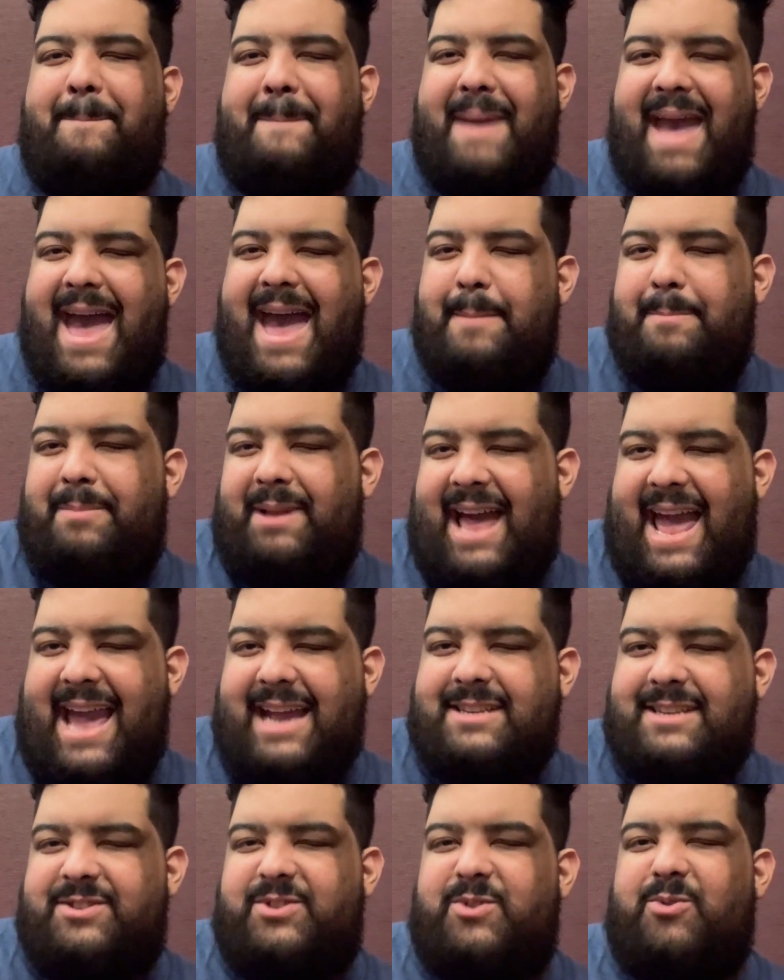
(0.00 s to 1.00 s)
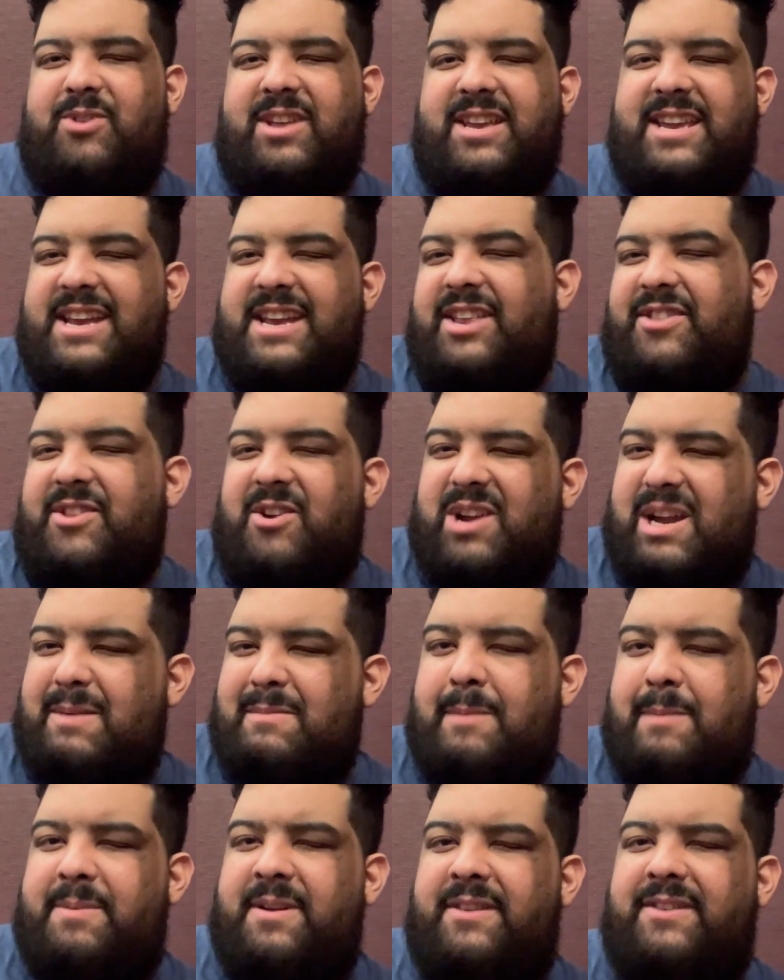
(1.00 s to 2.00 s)
bad blacks who are like getting their
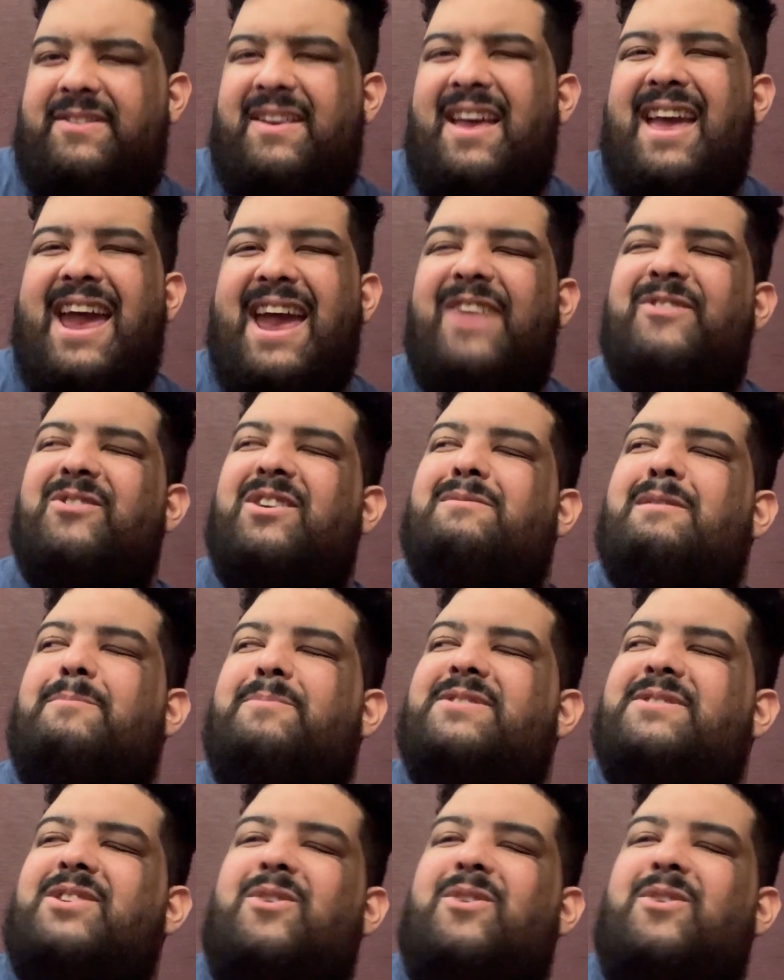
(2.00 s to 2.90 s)
comeuppance. And their comeuppance